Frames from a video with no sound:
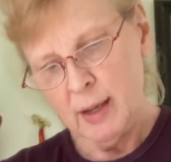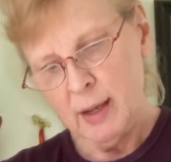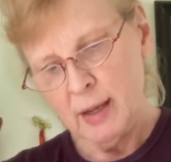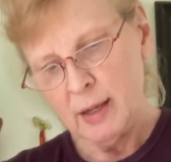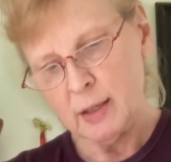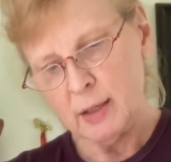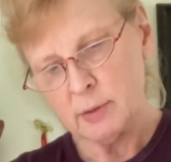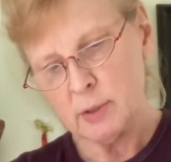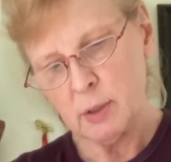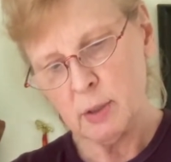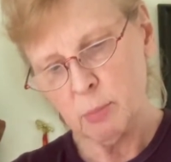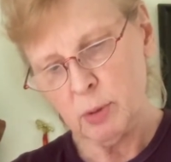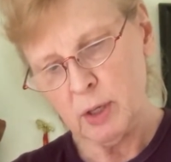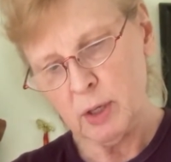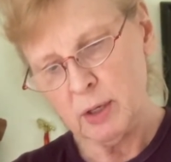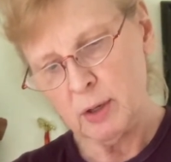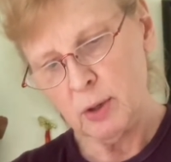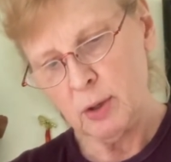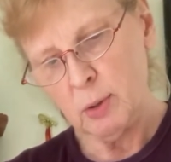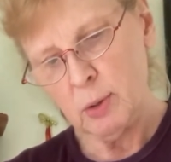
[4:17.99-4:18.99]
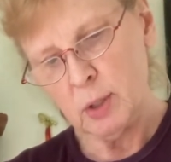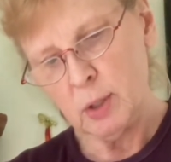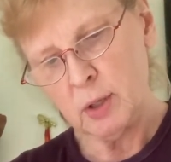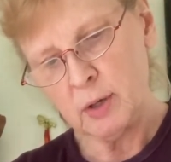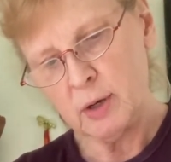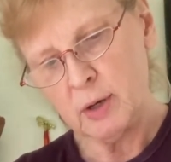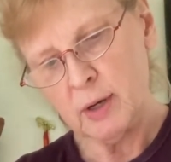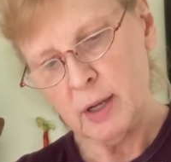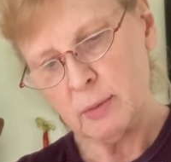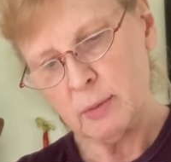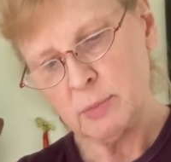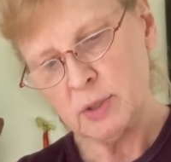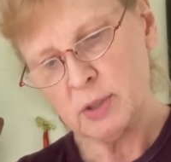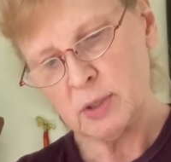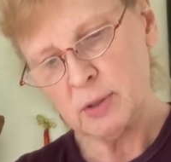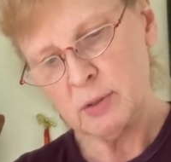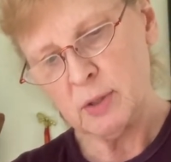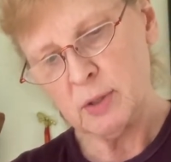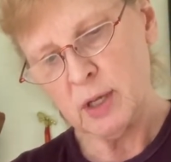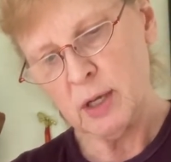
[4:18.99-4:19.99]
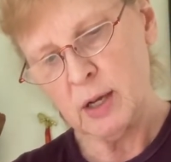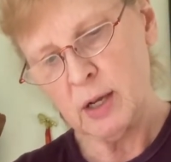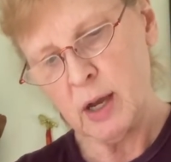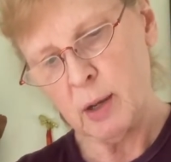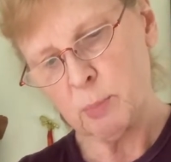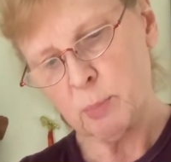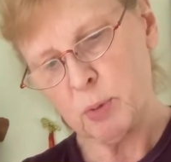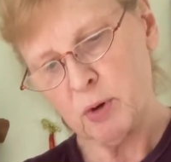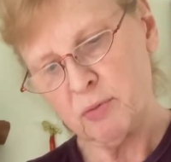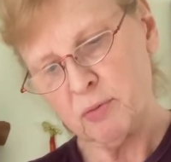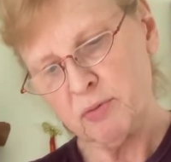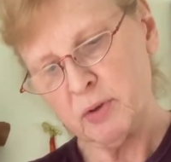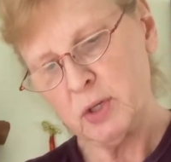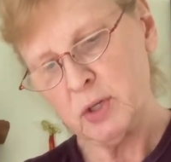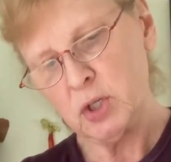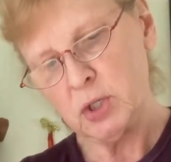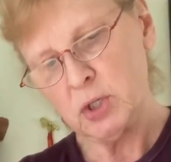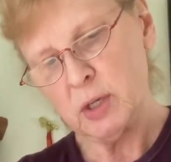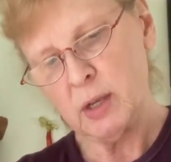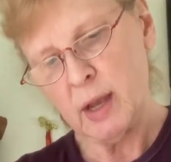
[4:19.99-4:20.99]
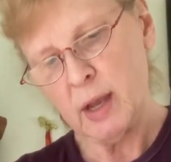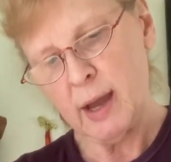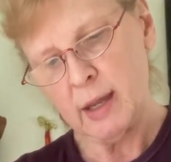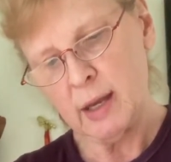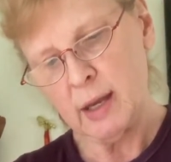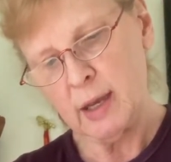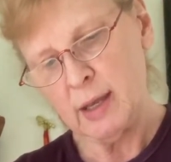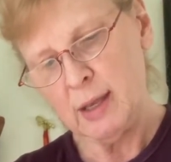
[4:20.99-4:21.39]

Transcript: It's something new to learn. I'm certainly not proficient at it